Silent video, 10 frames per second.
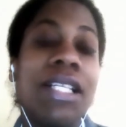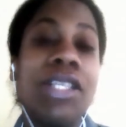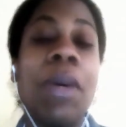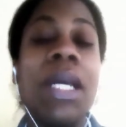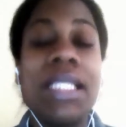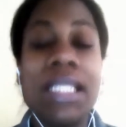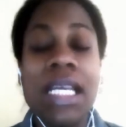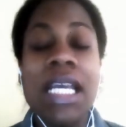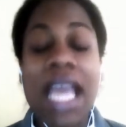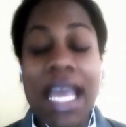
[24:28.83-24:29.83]
So it's
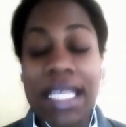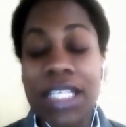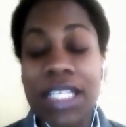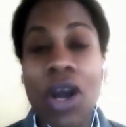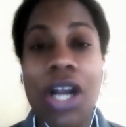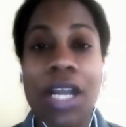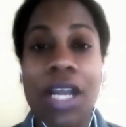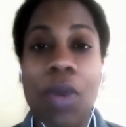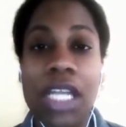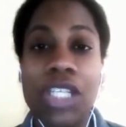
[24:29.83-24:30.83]

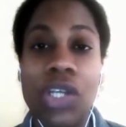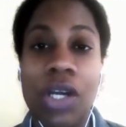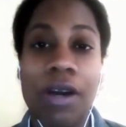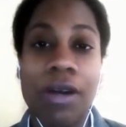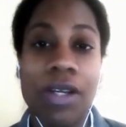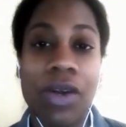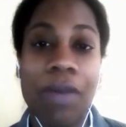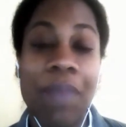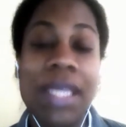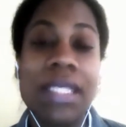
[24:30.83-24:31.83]
disheartening when it's
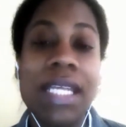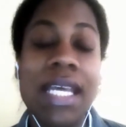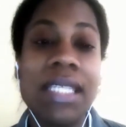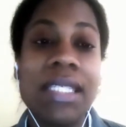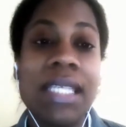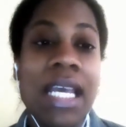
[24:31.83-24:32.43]
your business.